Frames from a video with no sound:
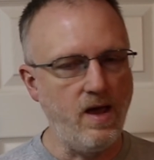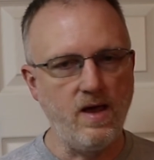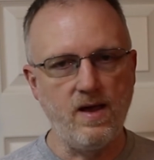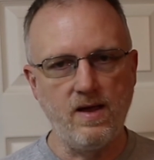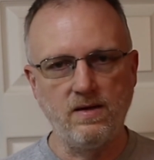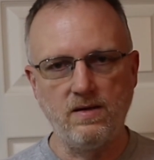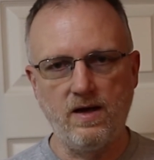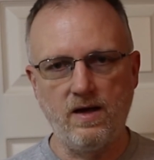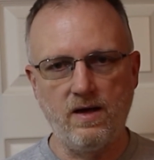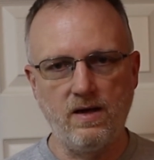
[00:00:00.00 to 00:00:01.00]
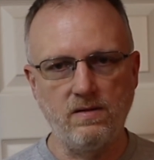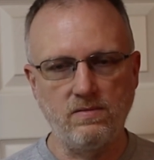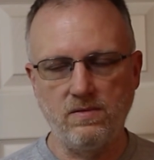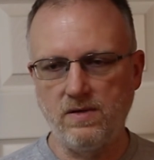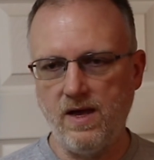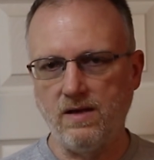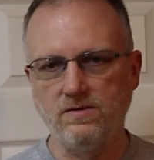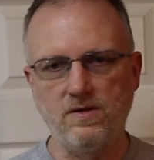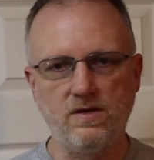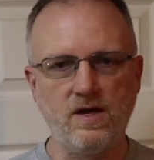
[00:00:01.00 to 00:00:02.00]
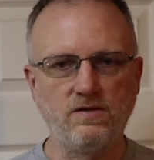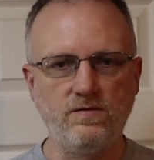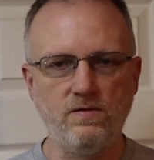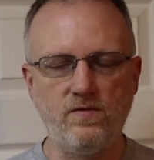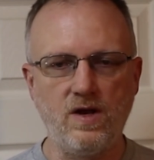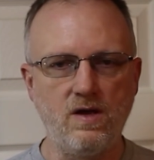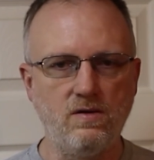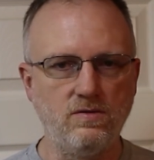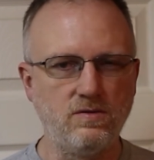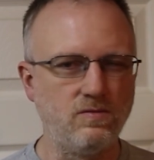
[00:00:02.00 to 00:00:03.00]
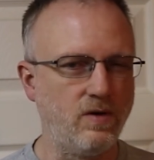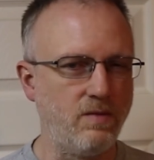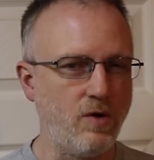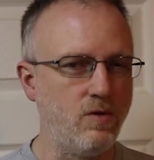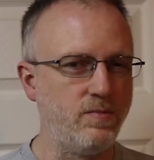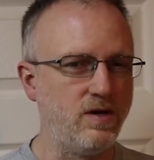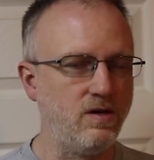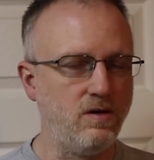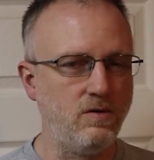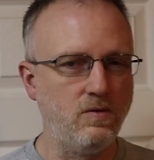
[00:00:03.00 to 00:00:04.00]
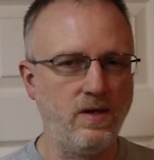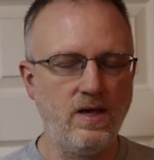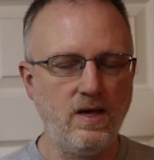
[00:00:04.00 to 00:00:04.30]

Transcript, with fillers: And uh, yeah, so the next few videos, what I'm hoping to do